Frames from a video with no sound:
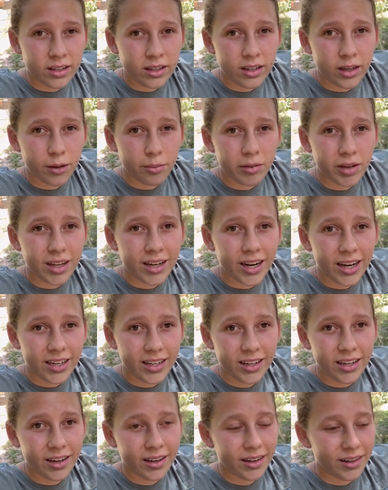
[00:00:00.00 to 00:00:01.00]
helped get an
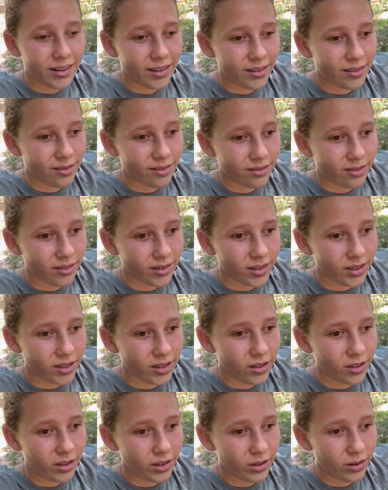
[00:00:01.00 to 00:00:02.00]
idea of
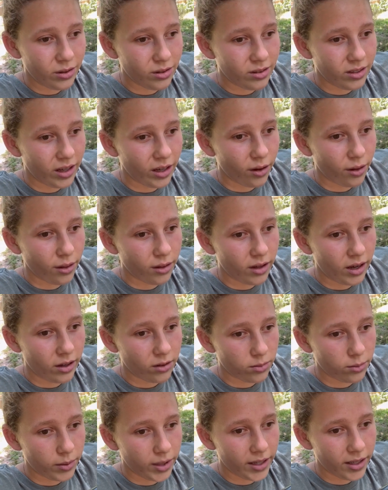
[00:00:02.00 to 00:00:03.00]
your doe's health
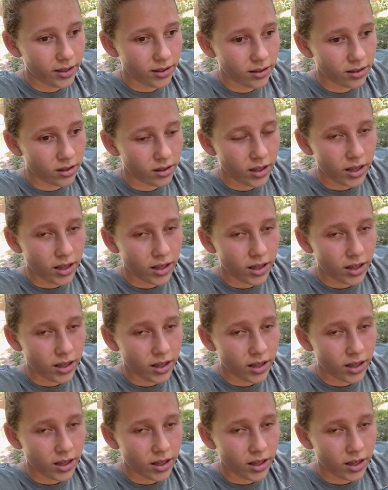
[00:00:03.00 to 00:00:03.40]
as well.